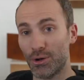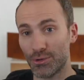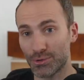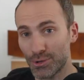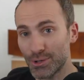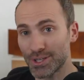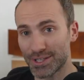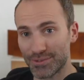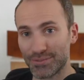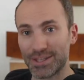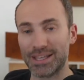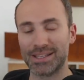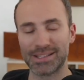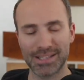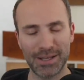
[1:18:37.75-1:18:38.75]

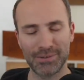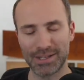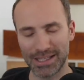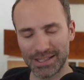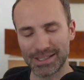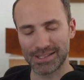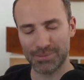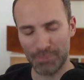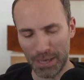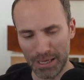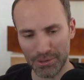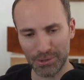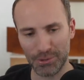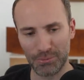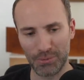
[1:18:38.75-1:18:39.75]
Alternatively, instead of taking a
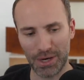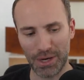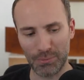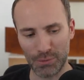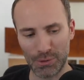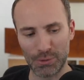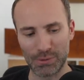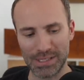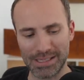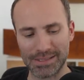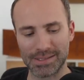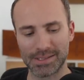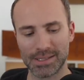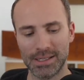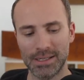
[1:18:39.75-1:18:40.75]
sabbatical, what I would do
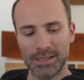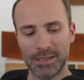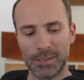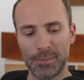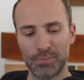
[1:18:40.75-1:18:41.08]
is